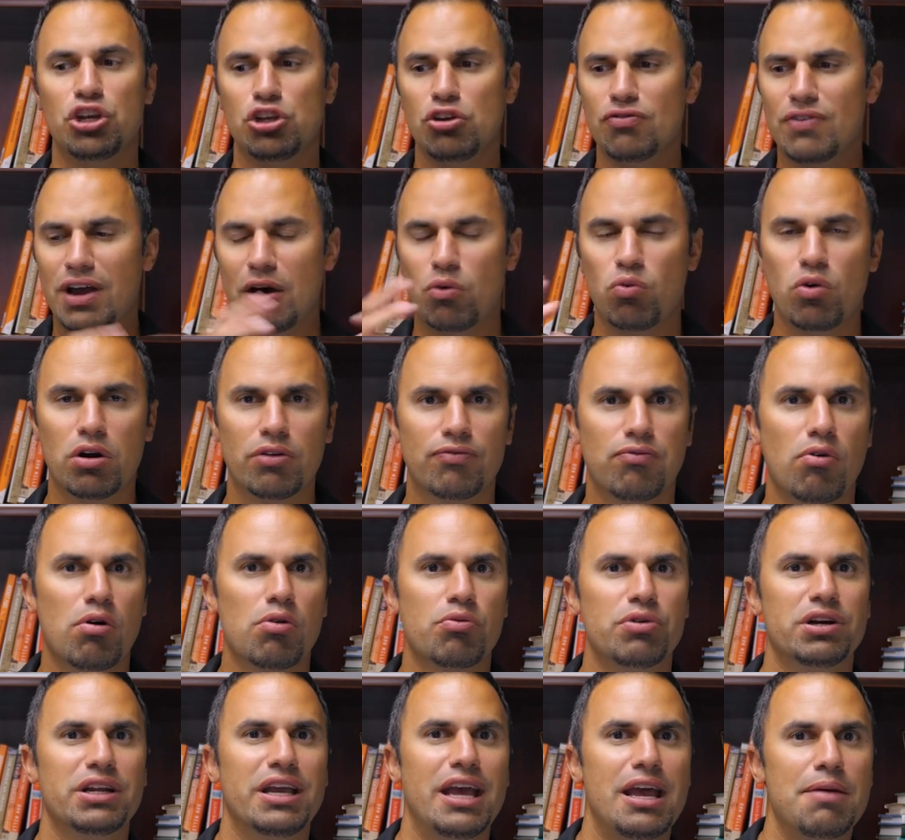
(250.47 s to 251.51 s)
you've got one
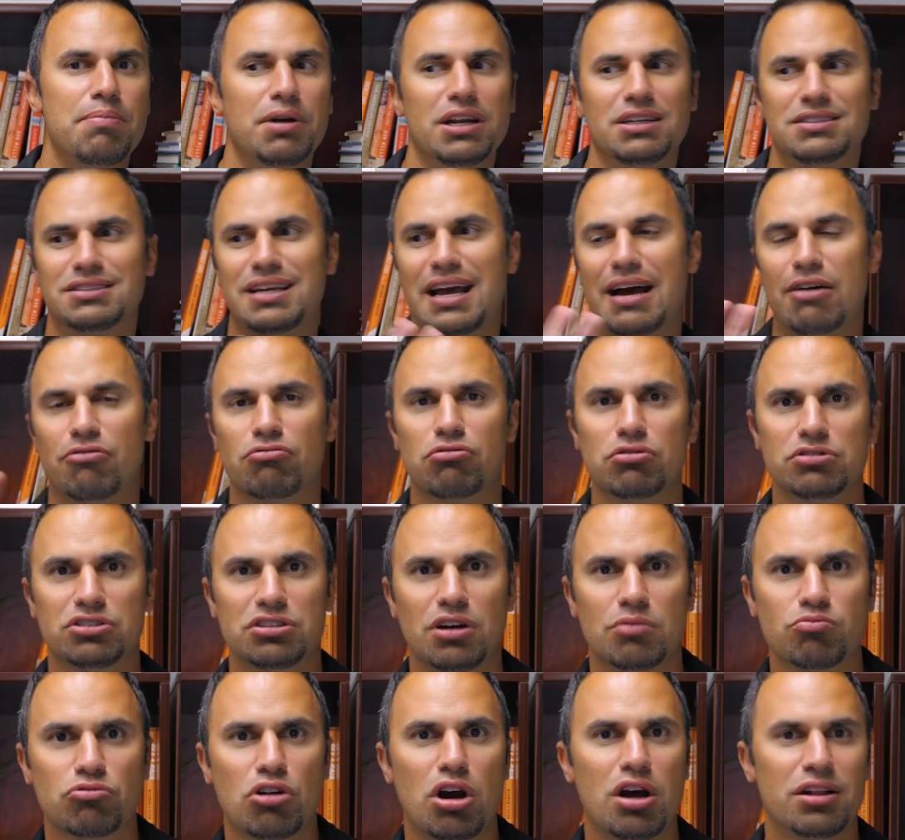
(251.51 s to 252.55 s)
401k, but it's got
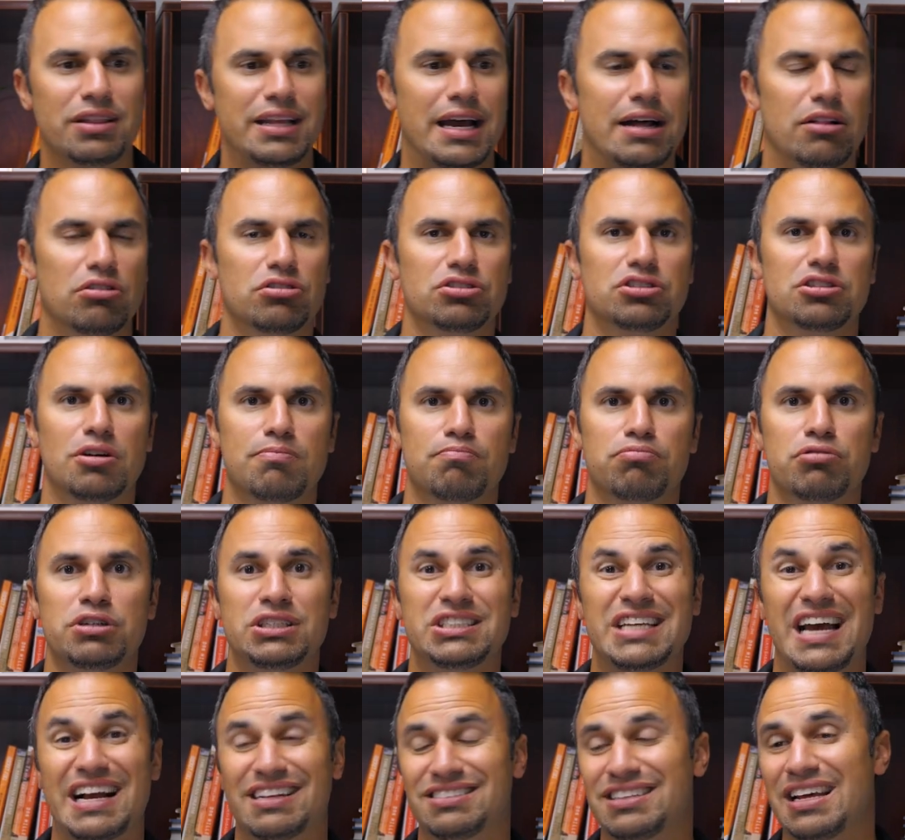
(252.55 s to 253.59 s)
some Roth dollars, some
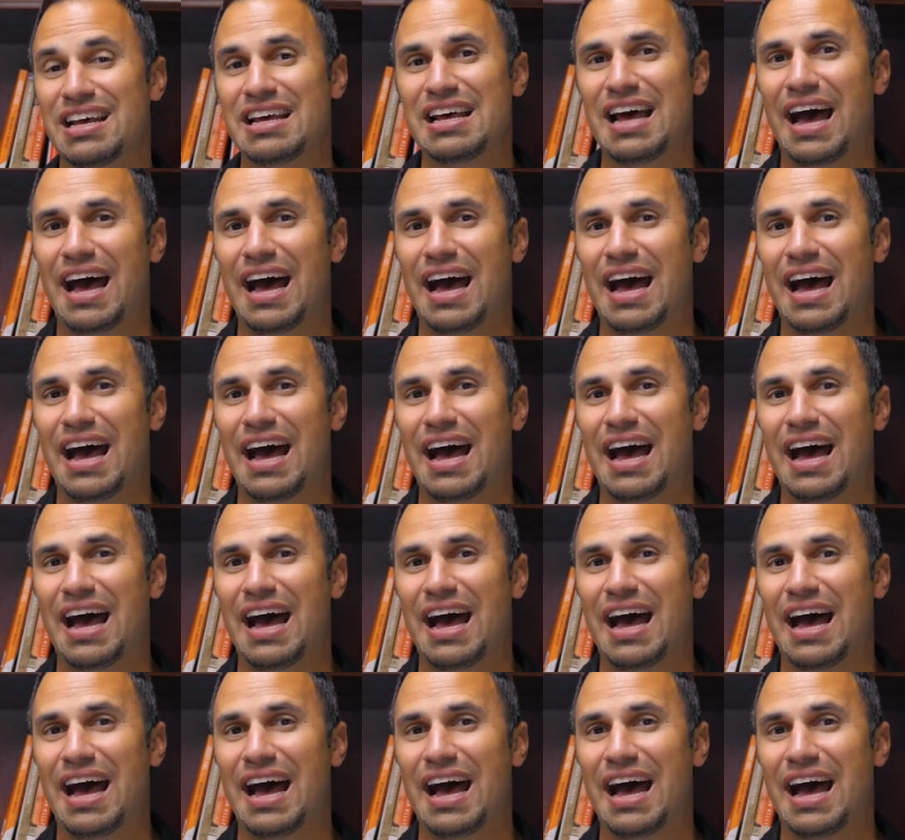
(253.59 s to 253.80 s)
pre-tax.